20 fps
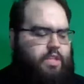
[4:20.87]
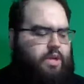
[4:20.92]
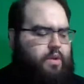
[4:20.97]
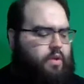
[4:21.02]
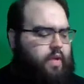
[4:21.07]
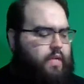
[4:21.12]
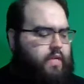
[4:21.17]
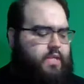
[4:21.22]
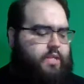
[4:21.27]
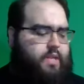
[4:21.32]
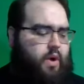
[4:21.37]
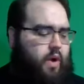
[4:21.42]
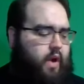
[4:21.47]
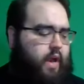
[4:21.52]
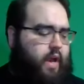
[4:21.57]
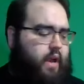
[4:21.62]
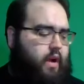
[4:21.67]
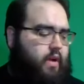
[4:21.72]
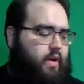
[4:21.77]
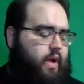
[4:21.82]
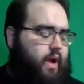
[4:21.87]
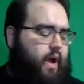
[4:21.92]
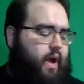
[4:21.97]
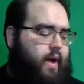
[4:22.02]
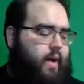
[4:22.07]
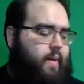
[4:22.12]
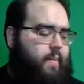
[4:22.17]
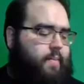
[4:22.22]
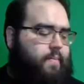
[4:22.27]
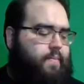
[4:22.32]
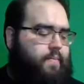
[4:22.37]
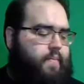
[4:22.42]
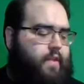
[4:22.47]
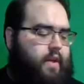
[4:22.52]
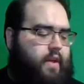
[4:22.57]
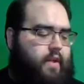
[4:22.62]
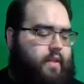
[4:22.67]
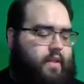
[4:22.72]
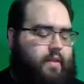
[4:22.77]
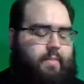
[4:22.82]
So let's start here.
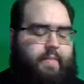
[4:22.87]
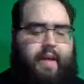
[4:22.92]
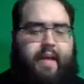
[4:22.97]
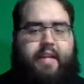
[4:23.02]
The